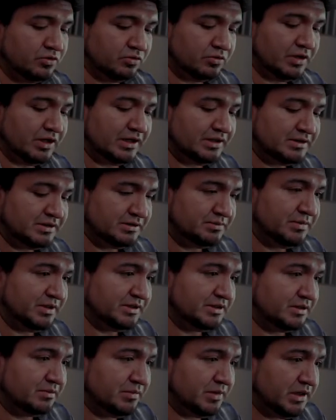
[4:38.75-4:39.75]
class is
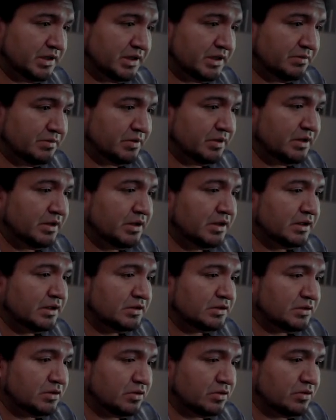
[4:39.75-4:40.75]
messing me up.
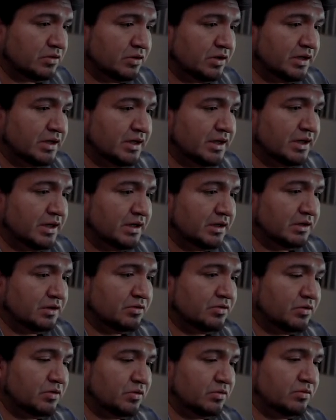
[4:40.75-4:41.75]
I'll go ahead and add
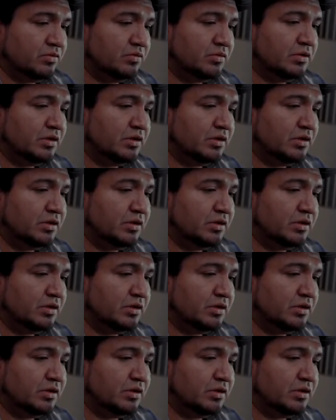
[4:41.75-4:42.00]
row,